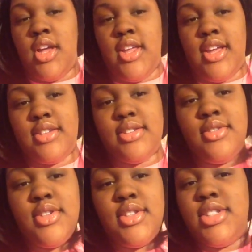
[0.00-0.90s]
And
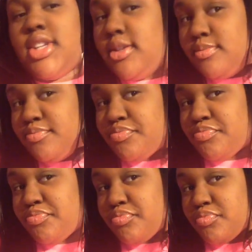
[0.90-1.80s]
yes, you can see
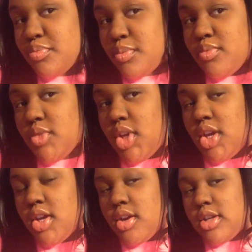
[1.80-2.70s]

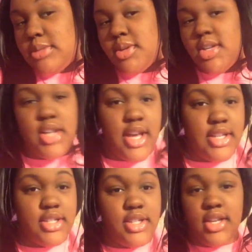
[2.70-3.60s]
it curls pretty
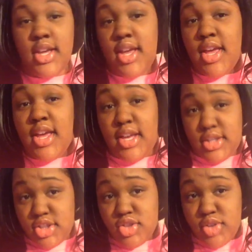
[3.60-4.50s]
nicely.
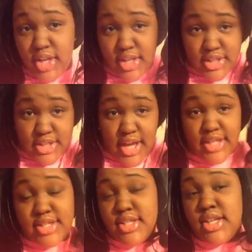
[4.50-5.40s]
It straightens
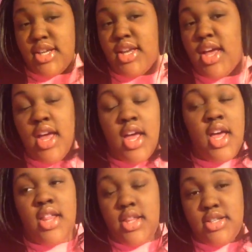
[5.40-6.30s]
nicely.
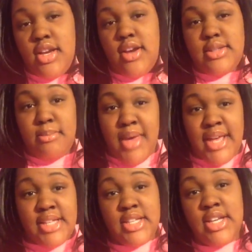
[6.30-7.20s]
This hair is
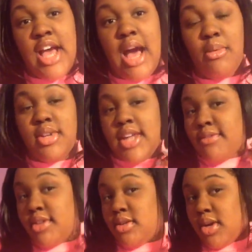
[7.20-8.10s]
amazing. I will
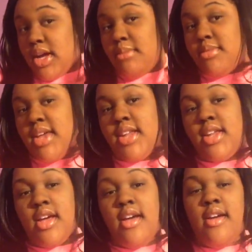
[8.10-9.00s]
definitely do an update
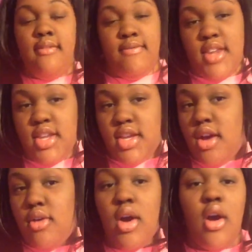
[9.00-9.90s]

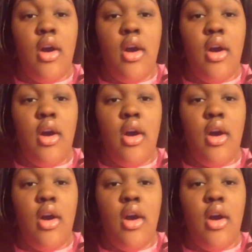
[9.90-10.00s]
video